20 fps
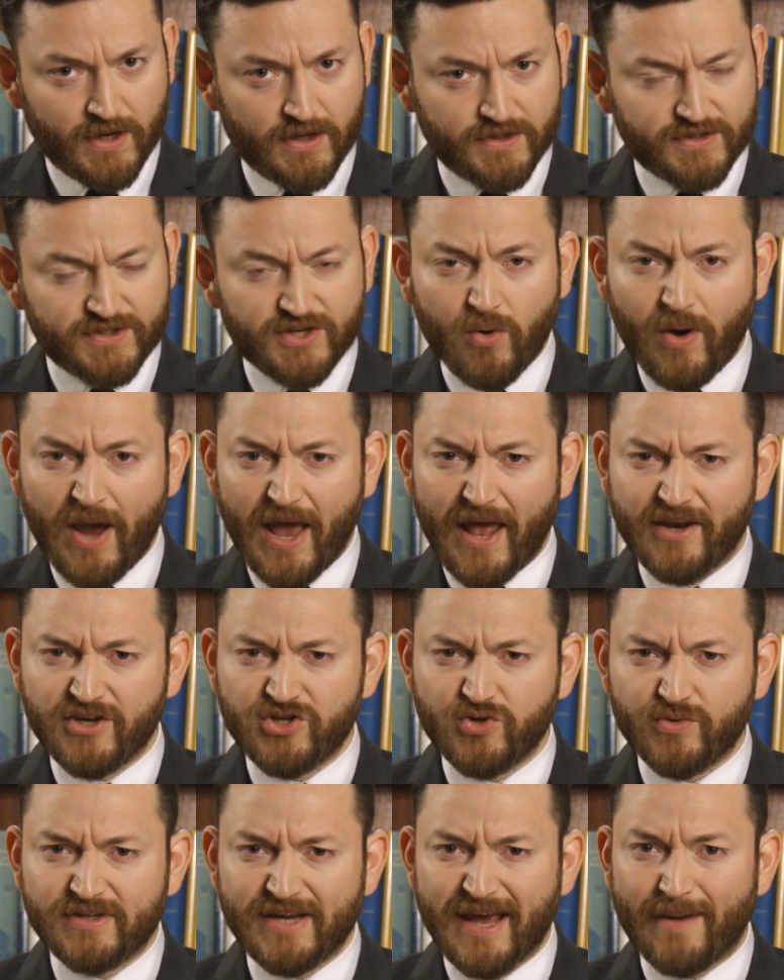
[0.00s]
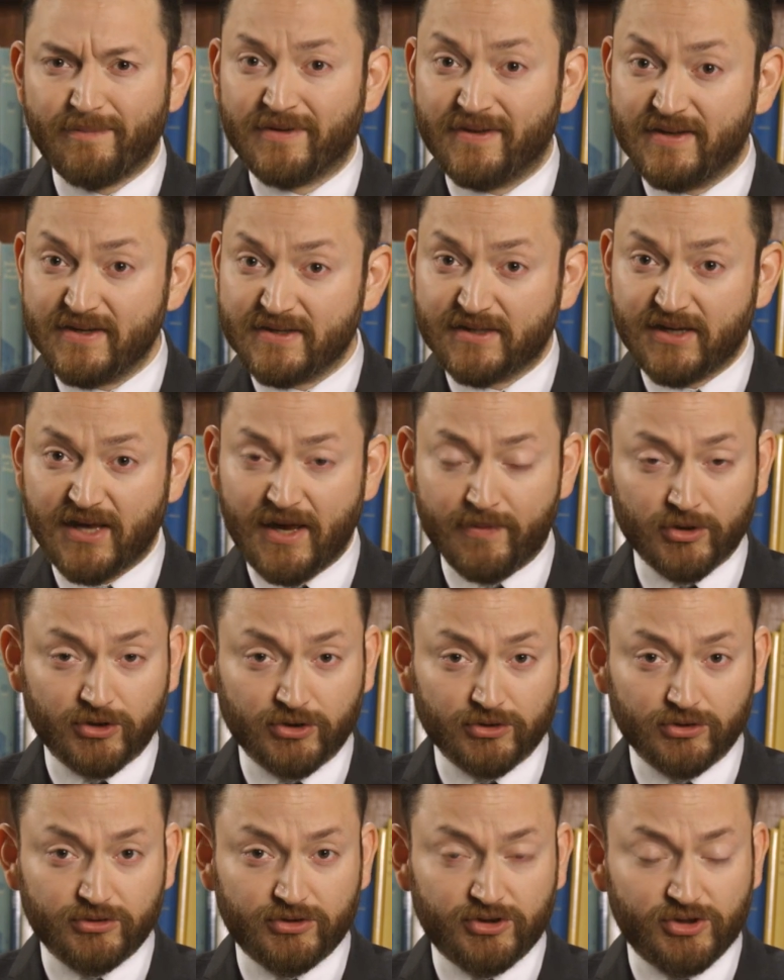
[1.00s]
So how did you adapt this
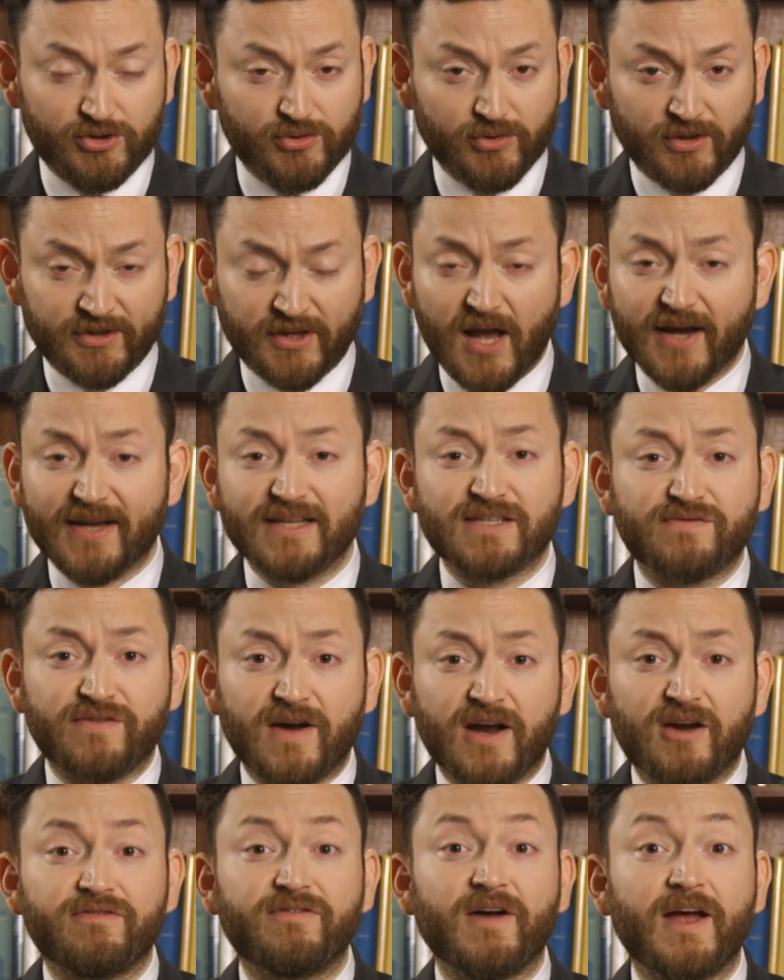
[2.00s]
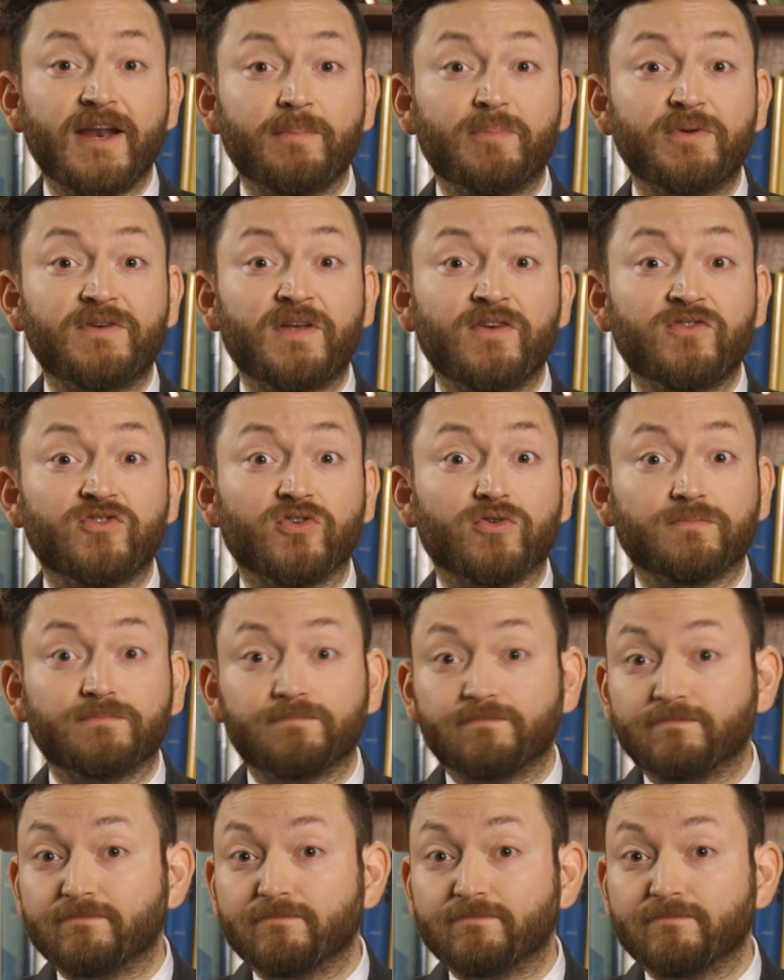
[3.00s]
chemical to unlock its firefighting potential?